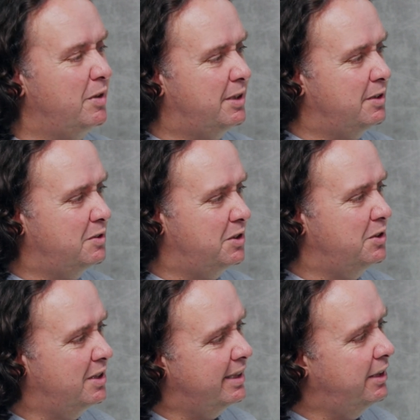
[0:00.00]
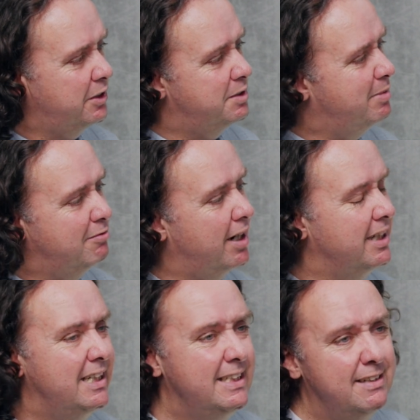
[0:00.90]
Do that. You could be running
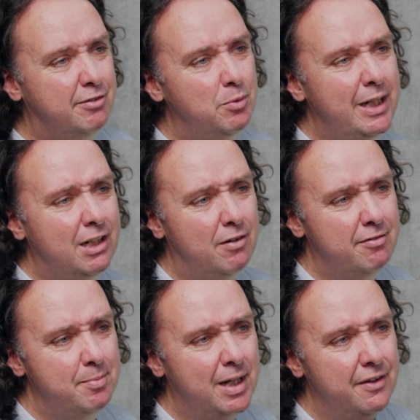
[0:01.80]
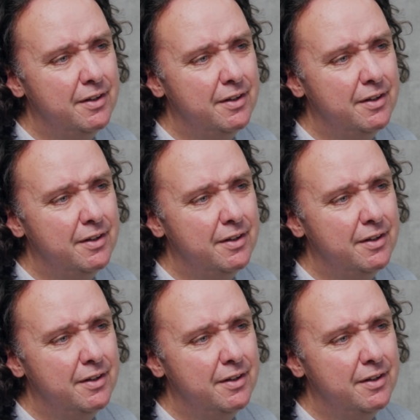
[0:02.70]
these every week or every month.